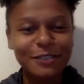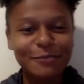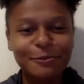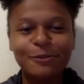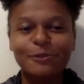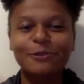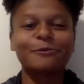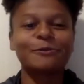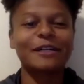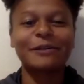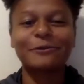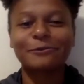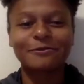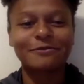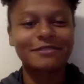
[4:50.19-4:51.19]
So when I
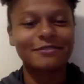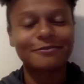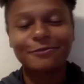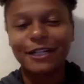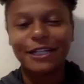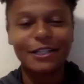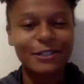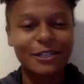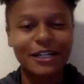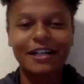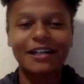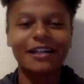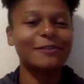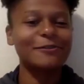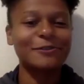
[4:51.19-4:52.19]
ran track,
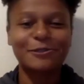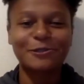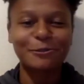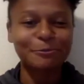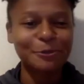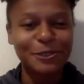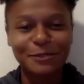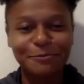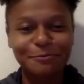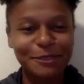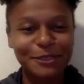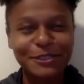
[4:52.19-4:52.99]
I was a triple jumper.